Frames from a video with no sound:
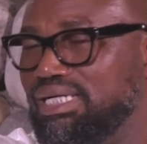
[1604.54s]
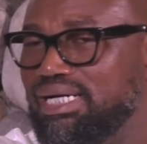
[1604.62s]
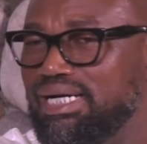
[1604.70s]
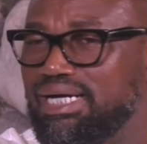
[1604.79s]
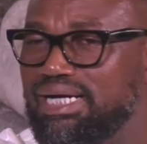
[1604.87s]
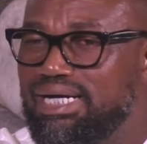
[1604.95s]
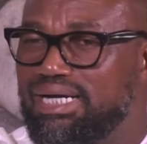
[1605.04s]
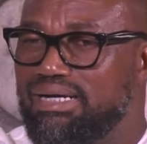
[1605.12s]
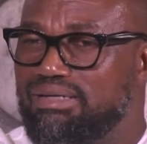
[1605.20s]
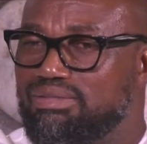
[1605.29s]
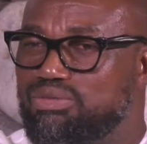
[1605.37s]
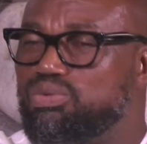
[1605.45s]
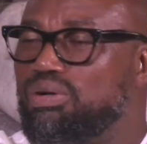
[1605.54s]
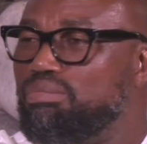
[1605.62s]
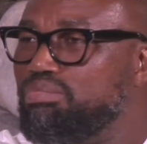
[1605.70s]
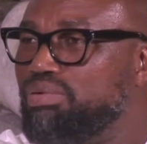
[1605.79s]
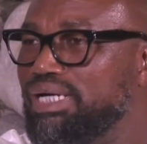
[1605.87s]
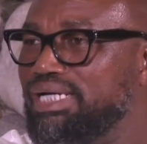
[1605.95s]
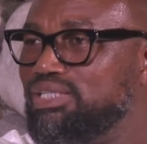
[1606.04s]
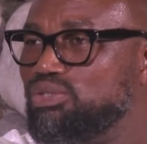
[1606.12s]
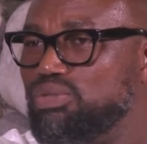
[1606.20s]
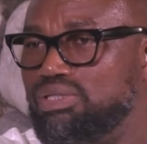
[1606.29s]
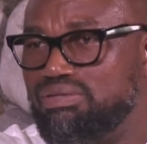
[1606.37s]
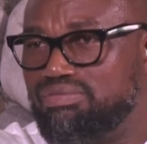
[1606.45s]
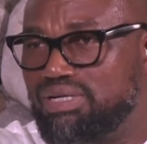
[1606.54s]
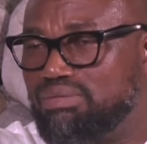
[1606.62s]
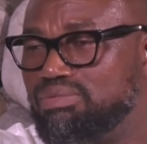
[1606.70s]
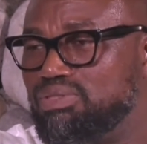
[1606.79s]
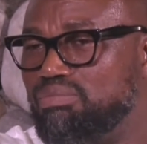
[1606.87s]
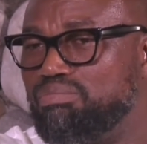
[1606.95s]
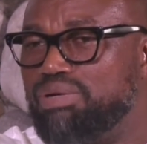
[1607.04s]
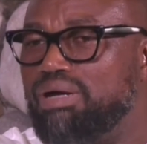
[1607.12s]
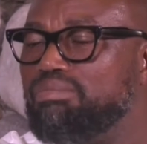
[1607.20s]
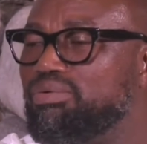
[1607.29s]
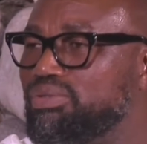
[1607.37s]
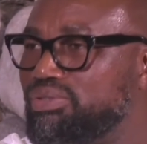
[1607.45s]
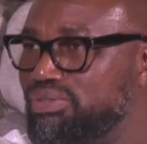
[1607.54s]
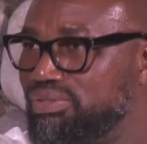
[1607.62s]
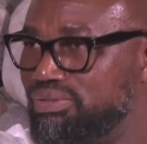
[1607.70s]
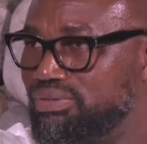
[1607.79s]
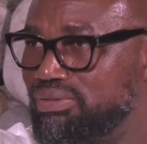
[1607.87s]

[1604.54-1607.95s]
to a place to give them some purpose,